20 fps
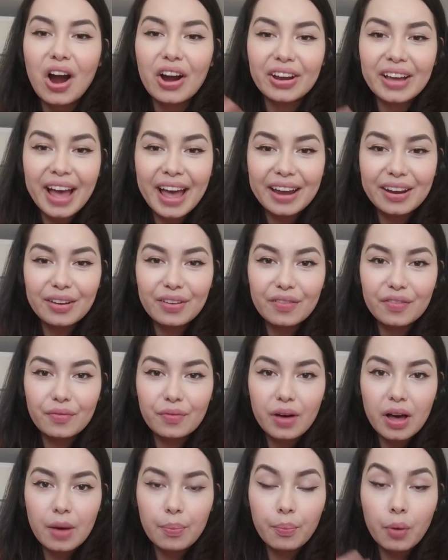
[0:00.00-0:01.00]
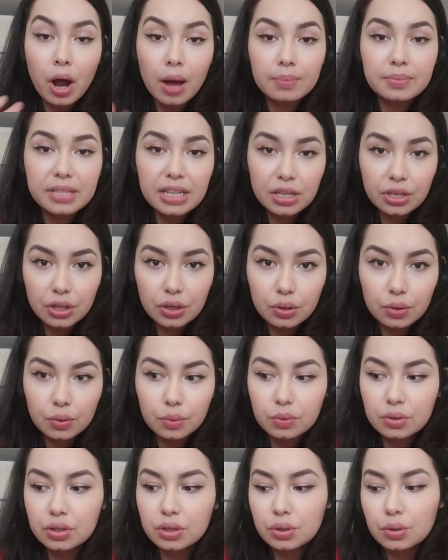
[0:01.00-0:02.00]
are kind of prompting
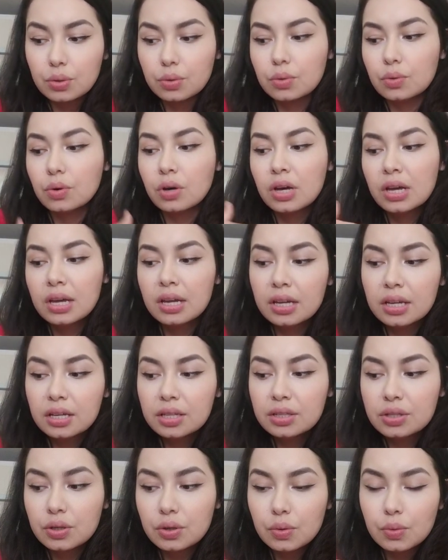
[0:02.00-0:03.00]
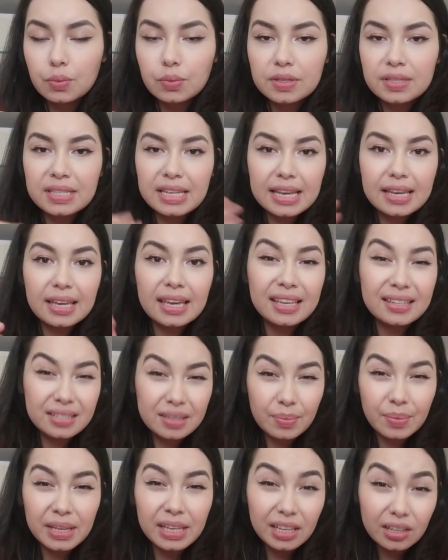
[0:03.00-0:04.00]
you to seek
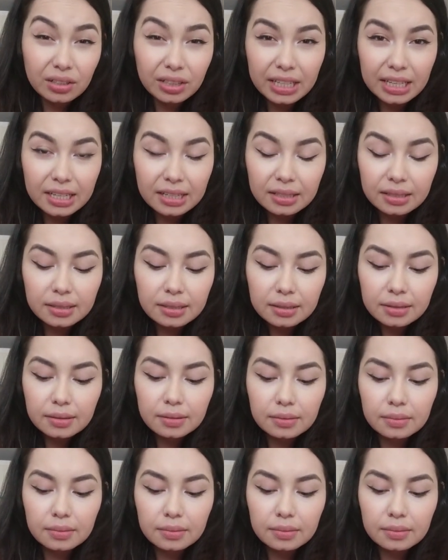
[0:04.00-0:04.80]
some healing.